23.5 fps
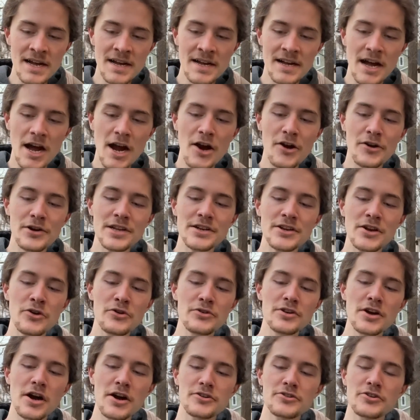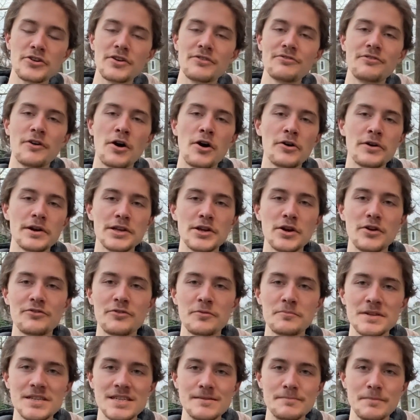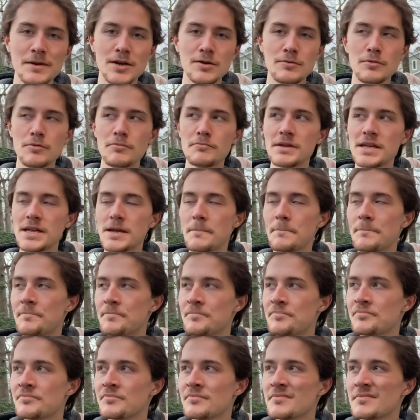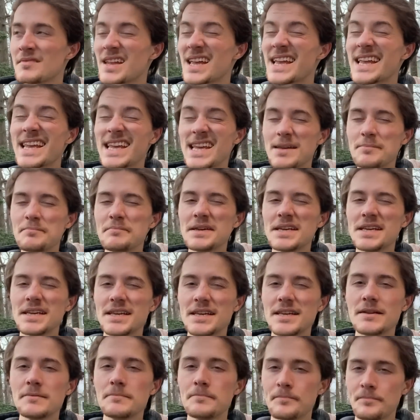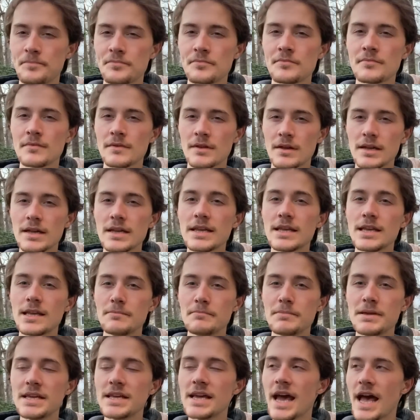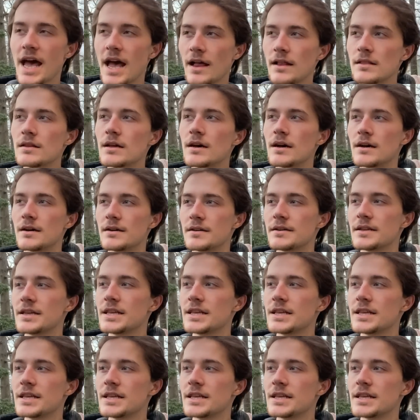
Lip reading: I already know Dr. Nefario from Despicable Me. He be hella